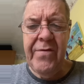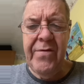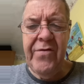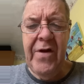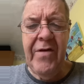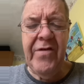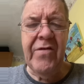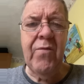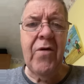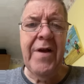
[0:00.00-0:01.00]

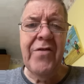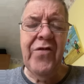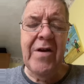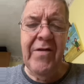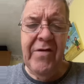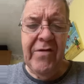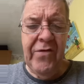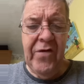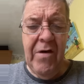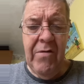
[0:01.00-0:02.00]
Genesis 1 and Genesis
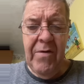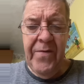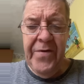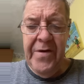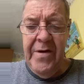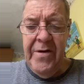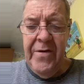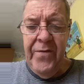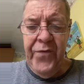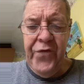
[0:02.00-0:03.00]
2
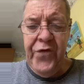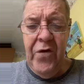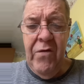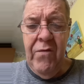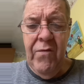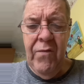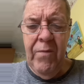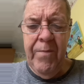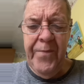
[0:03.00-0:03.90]
two